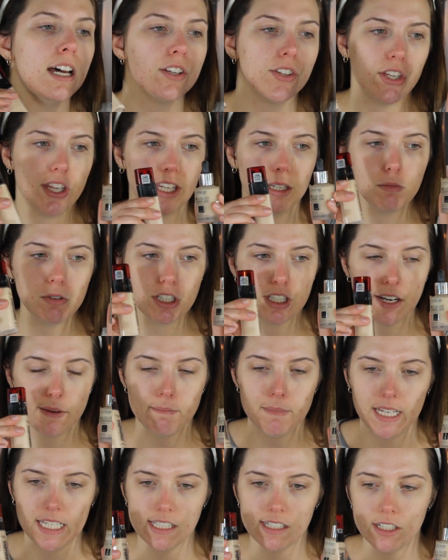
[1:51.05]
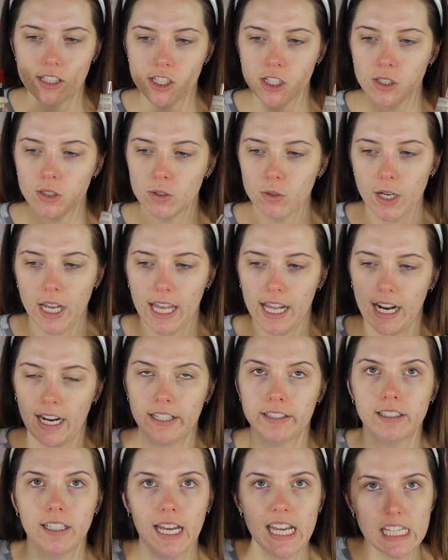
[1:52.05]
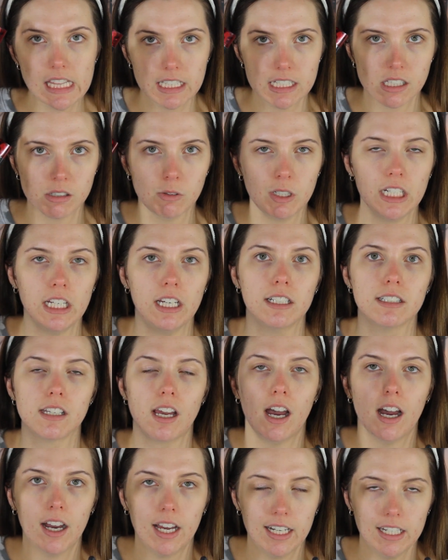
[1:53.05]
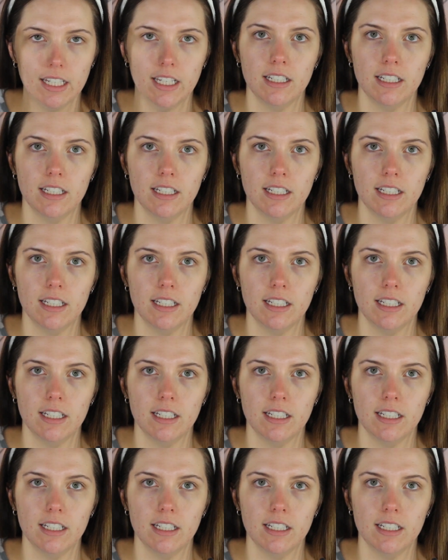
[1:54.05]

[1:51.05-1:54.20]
So I think I'm just gonna mix the two and I like this one a ton.